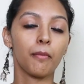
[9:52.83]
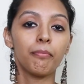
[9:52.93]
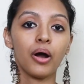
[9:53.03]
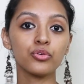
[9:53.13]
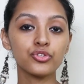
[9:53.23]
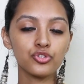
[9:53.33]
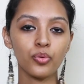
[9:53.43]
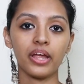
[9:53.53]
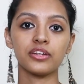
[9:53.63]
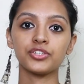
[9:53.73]
about
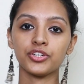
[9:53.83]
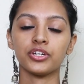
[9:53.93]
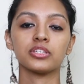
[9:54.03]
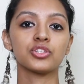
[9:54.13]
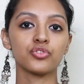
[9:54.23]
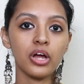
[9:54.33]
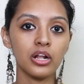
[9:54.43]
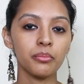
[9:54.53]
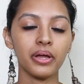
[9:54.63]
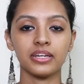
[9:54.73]
to enter its realm